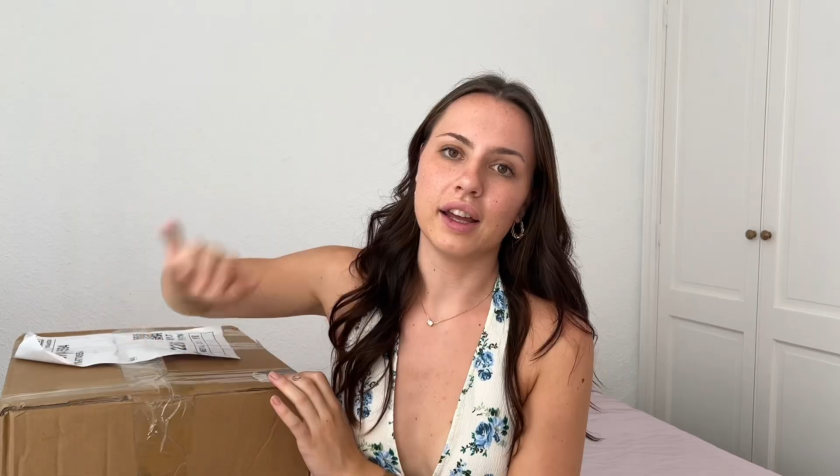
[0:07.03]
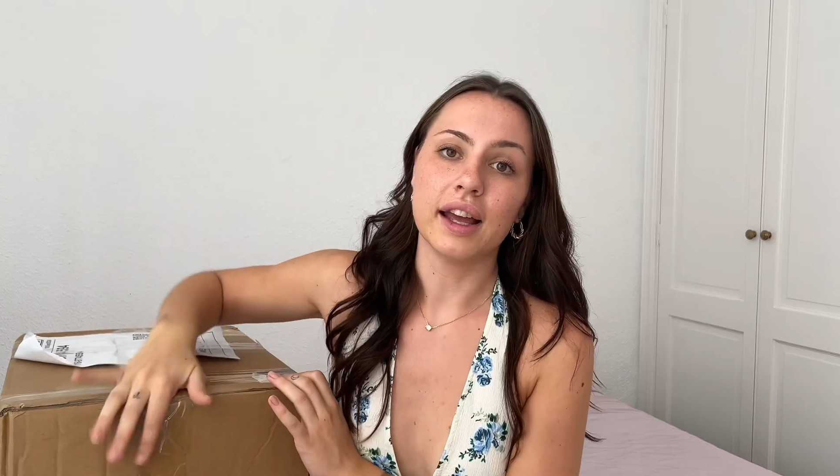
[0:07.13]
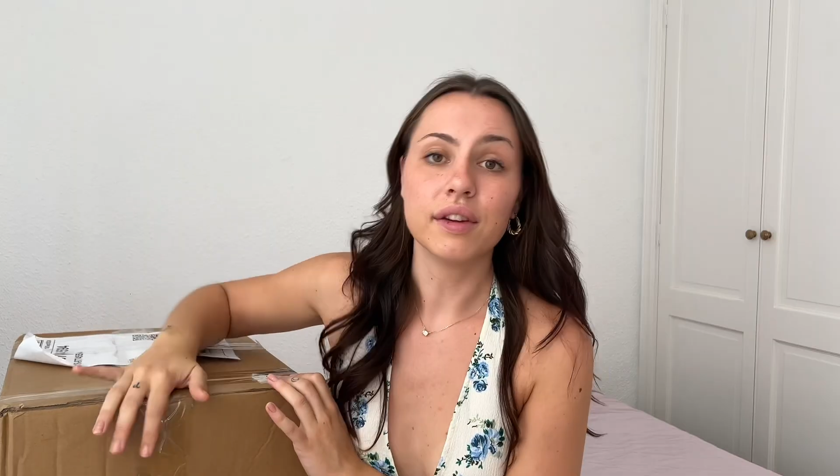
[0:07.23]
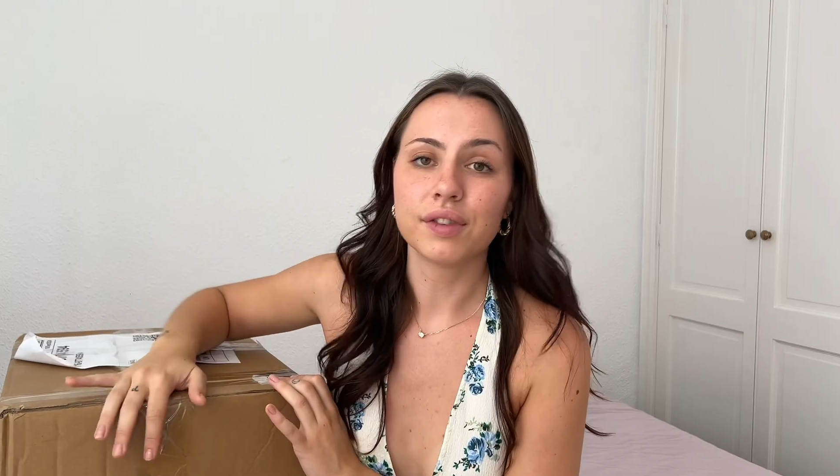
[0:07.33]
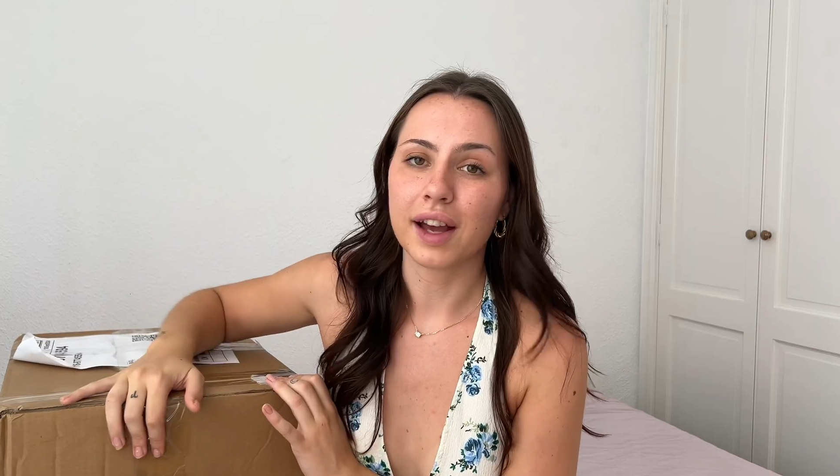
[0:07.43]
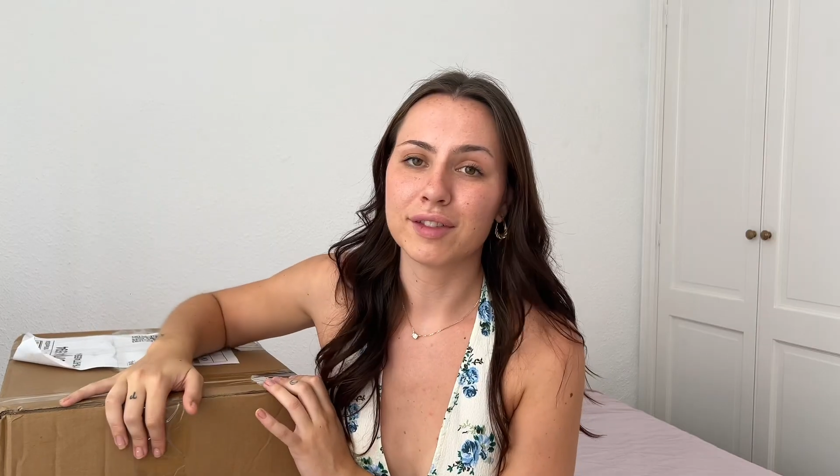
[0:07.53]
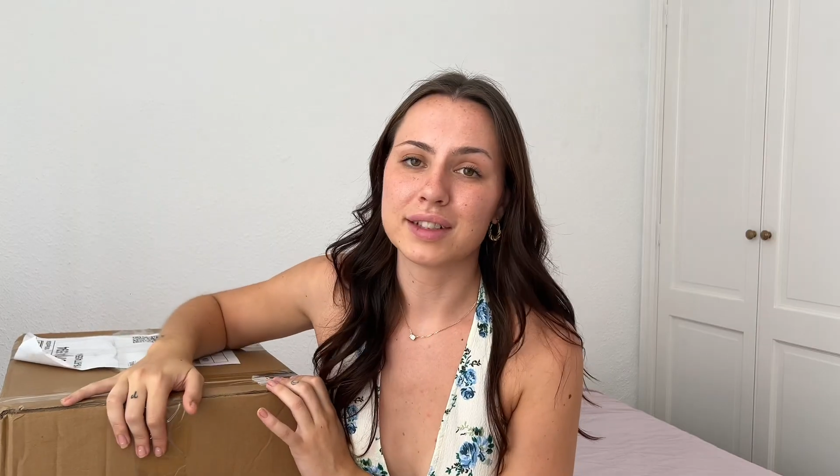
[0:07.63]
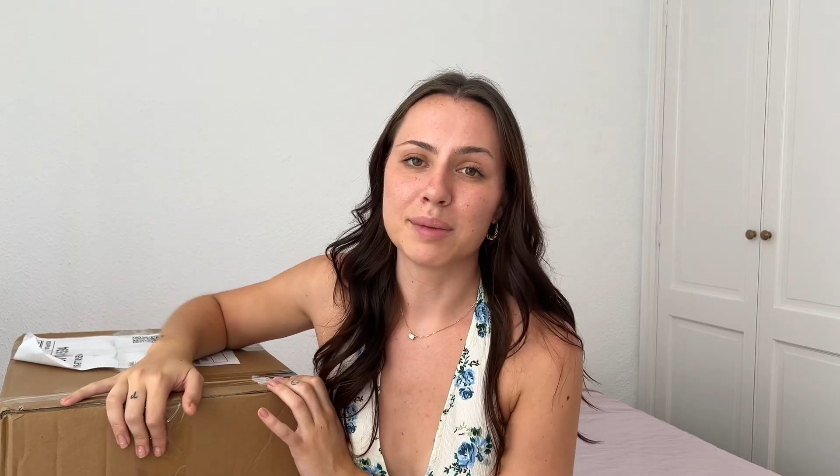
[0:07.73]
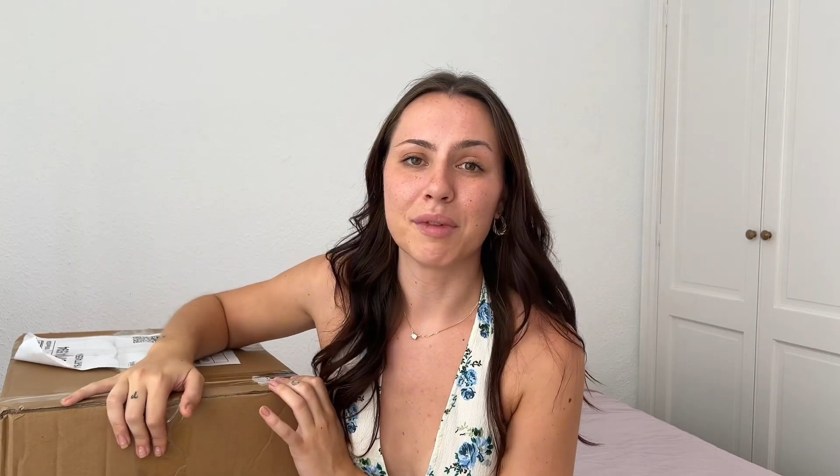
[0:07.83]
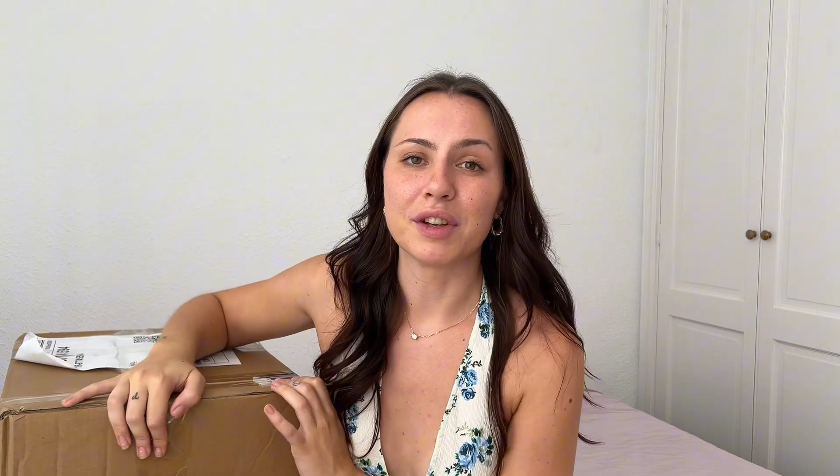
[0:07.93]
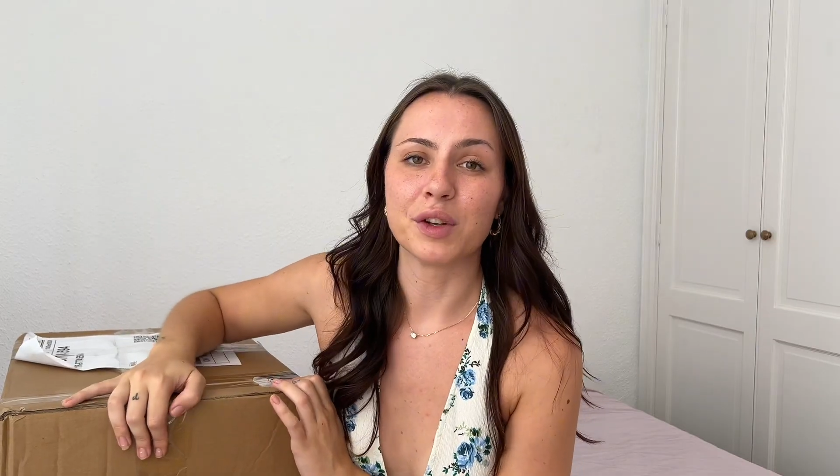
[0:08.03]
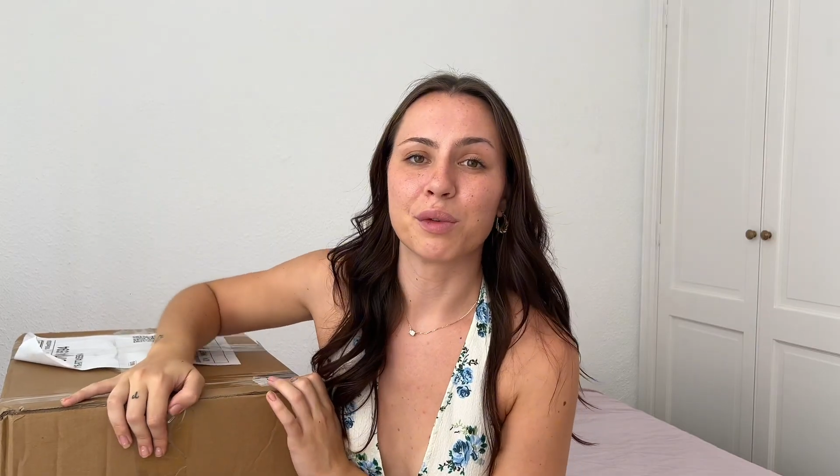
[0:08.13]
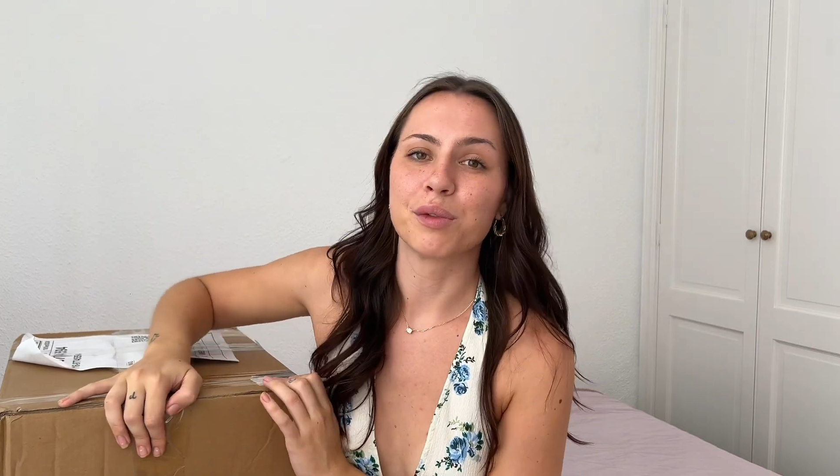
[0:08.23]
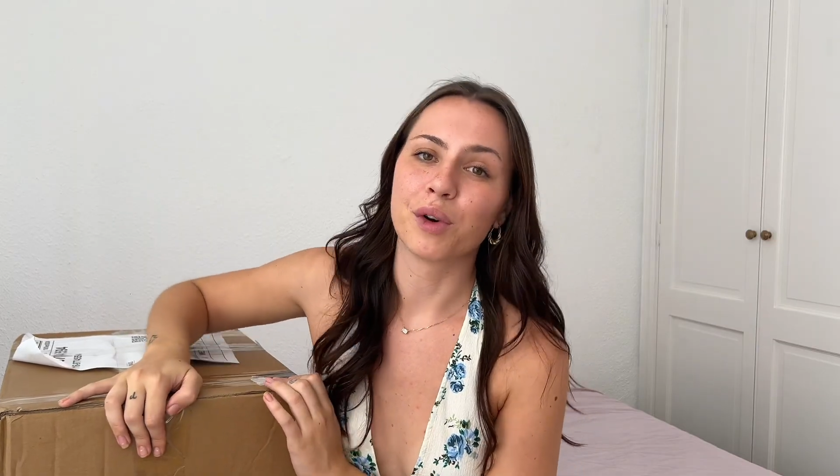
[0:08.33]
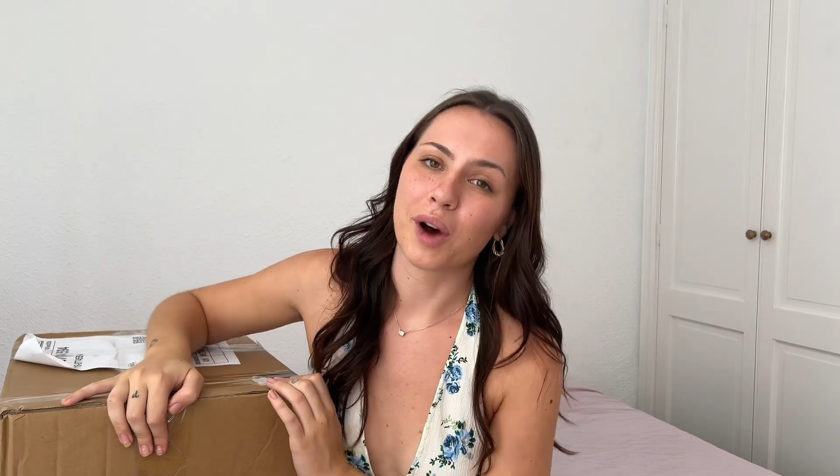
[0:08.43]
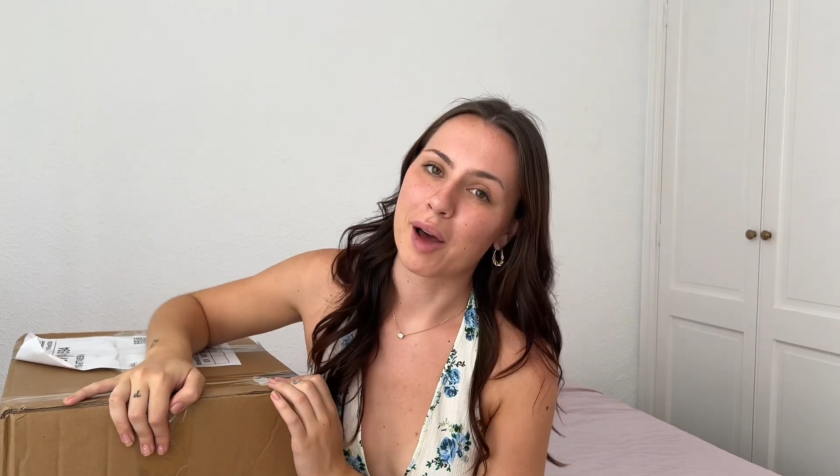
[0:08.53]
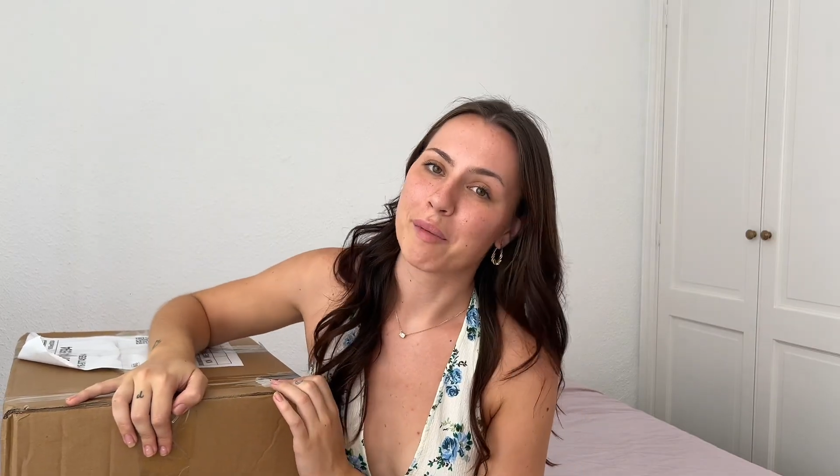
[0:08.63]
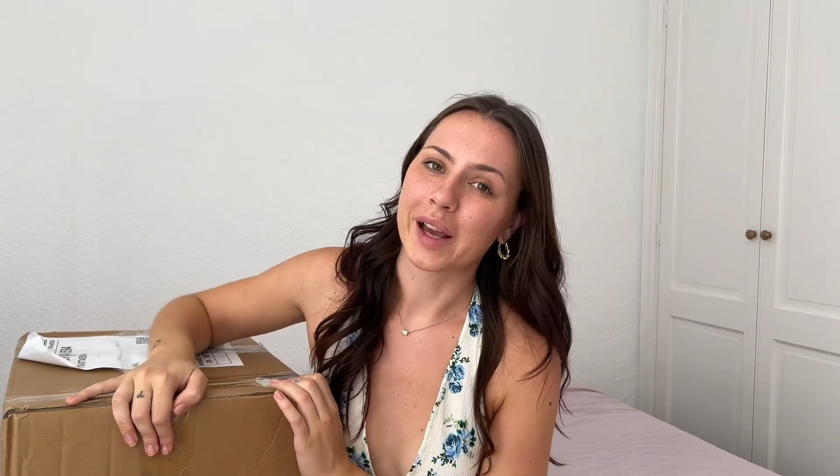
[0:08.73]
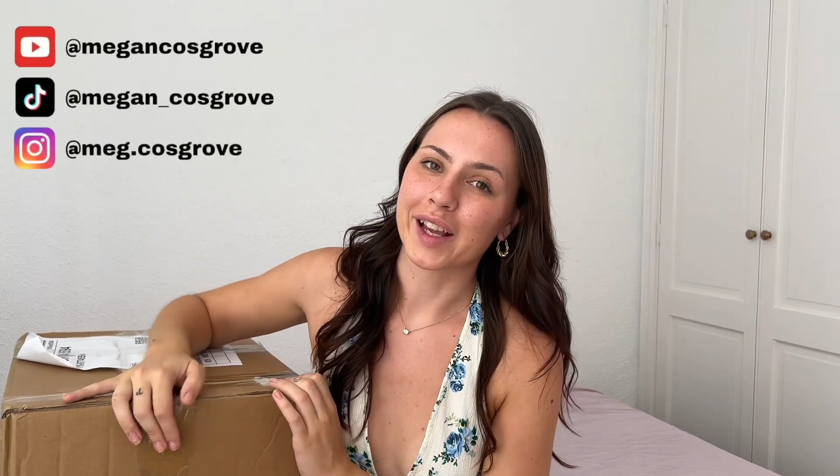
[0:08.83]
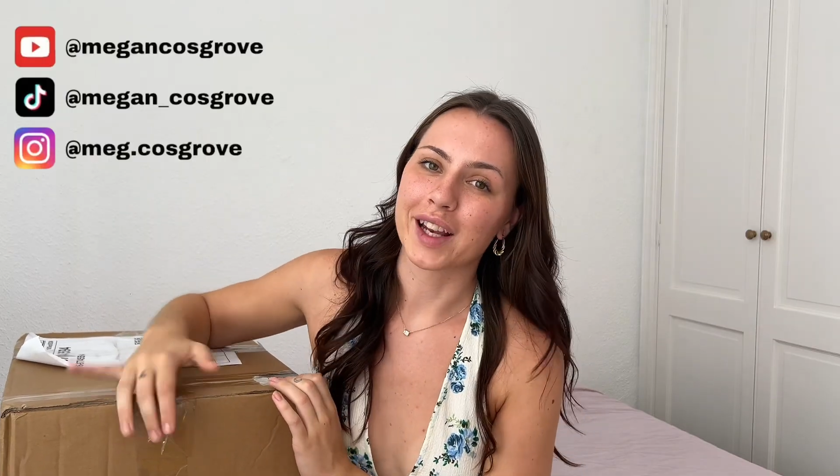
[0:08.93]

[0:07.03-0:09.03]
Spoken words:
If you haven't seen my videos before, I'm Megan.